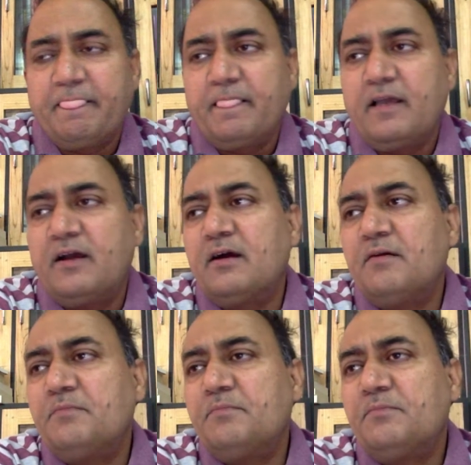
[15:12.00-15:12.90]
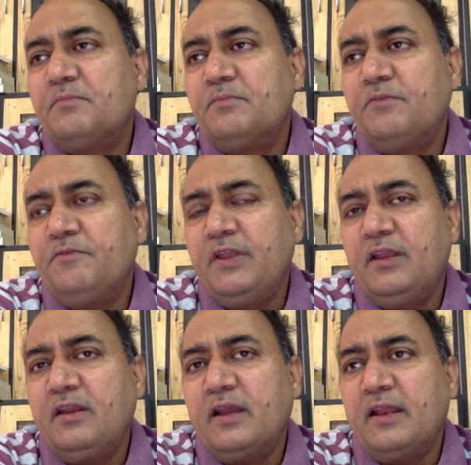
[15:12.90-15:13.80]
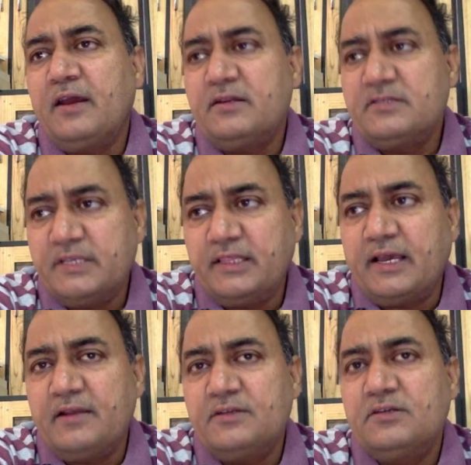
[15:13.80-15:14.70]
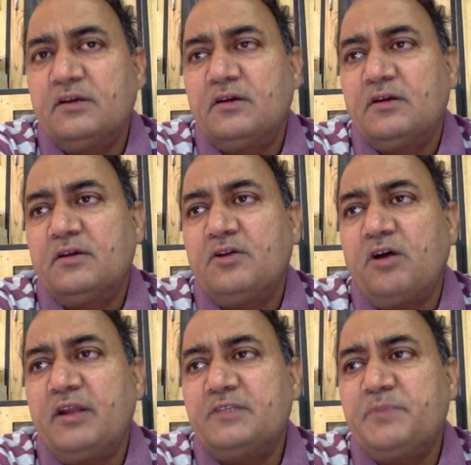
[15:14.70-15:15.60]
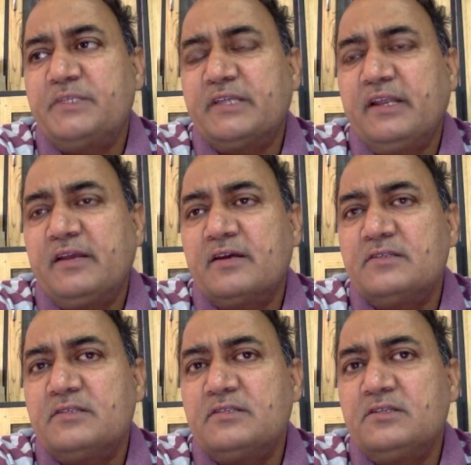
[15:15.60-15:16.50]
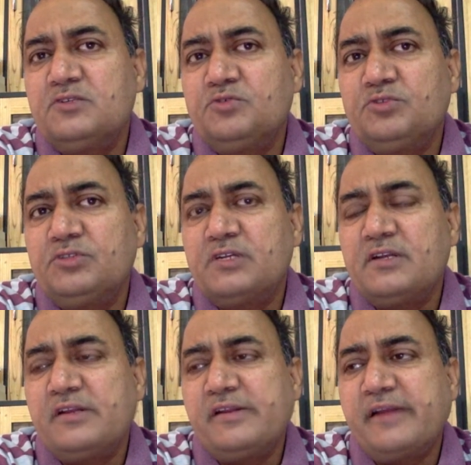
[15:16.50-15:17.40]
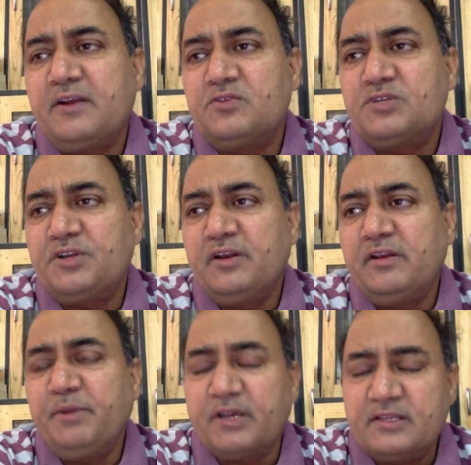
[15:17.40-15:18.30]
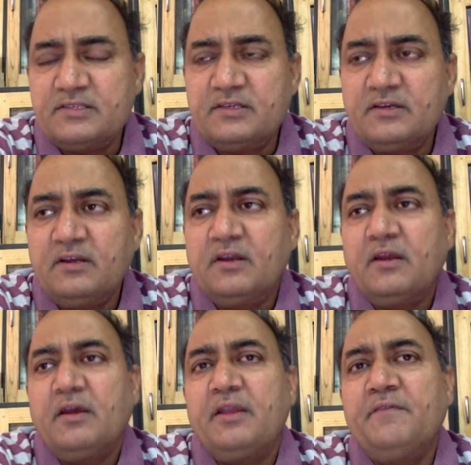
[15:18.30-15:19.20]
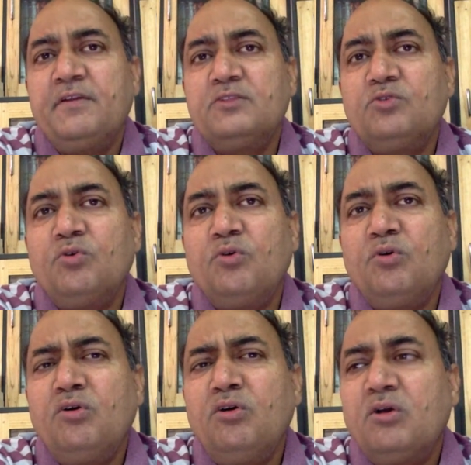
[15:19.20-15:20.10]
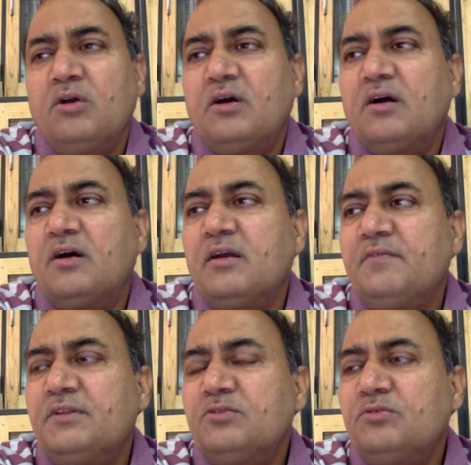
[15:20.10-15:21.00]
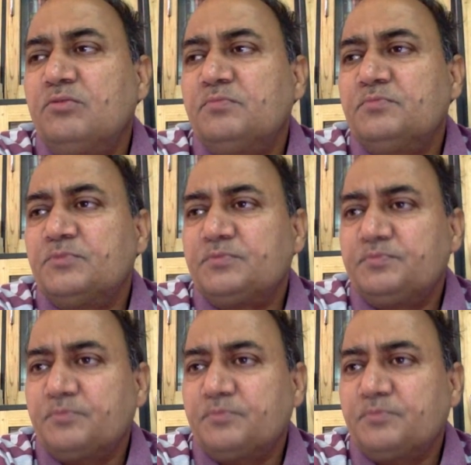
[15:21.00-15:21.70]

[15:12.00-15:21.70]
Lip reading: uh, we cannot say that knowledge basically consists in truth certainty, right to certainty, because even though uh, even though mm,